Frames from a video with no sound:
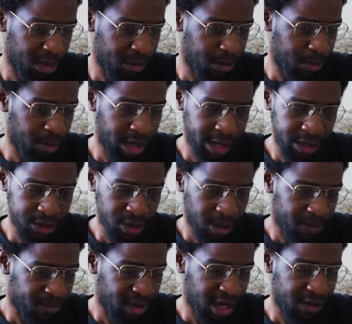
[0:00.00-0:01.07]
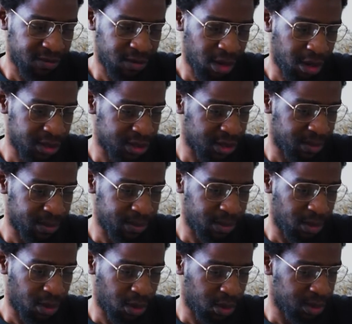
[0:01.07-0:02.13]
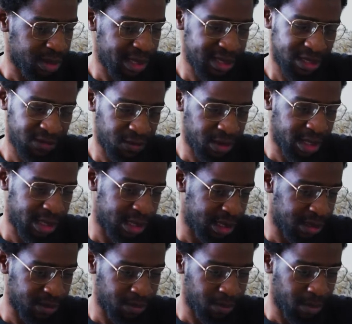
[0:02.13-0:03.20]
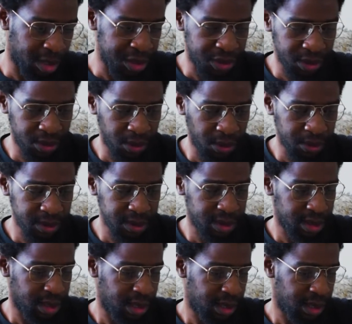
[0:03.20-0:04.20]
My top 5 long-term holdings, I've already mentioned those.